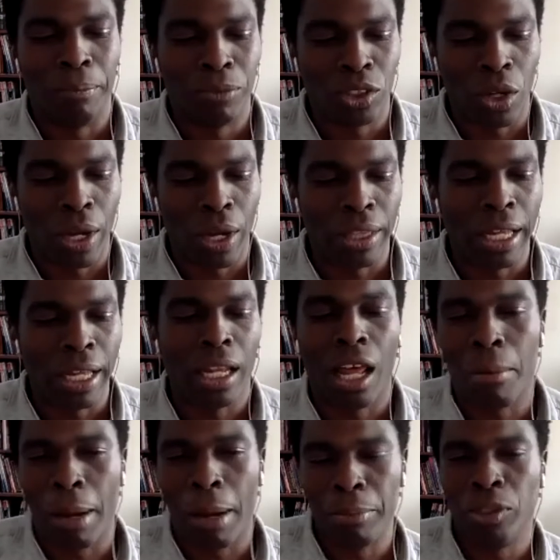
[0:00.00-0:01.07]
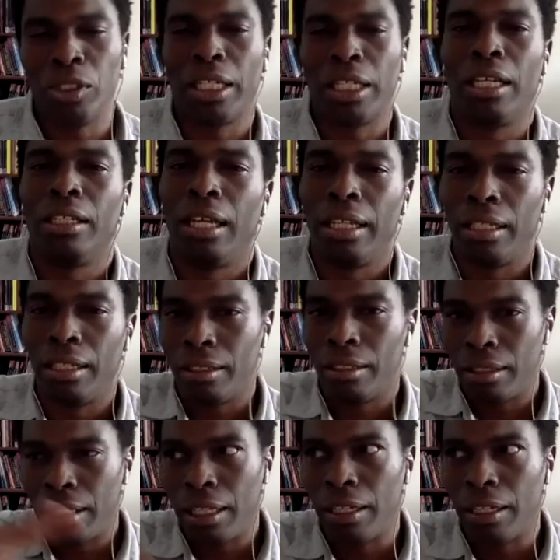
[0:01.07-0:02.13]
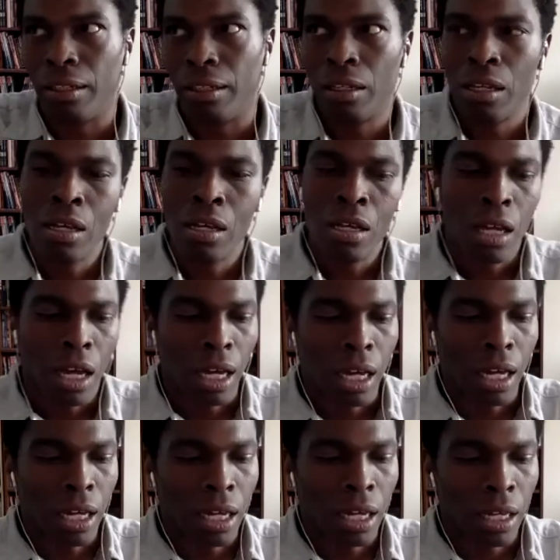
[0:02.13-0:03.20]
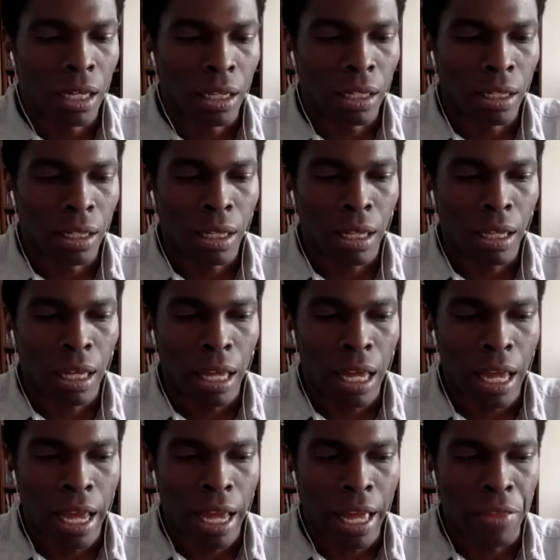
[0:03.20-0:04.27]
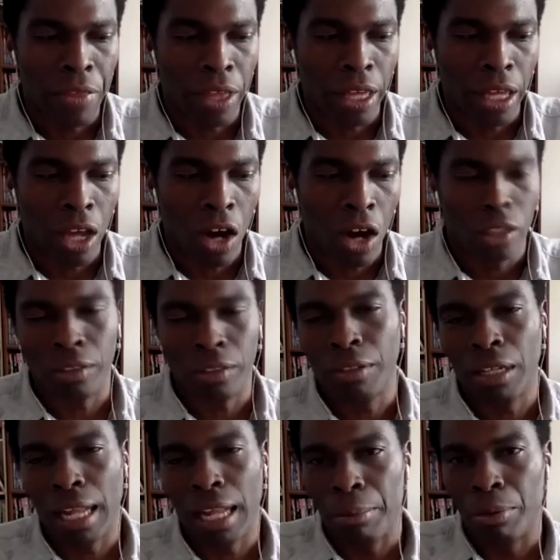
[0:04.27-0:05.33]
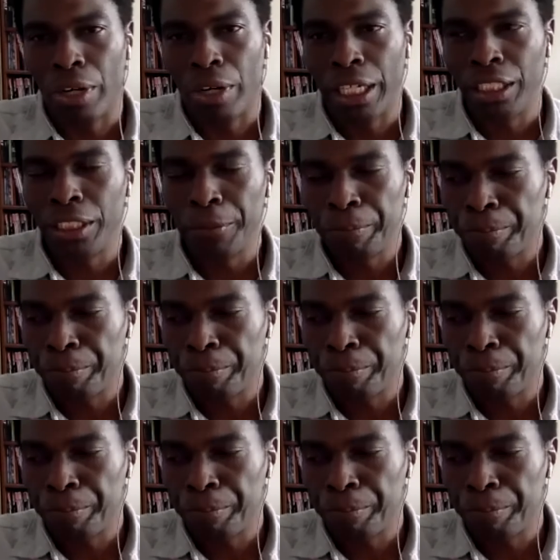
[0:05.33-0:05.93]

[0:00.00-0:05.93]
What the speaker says: So I think a lot about music and the art of collaboration.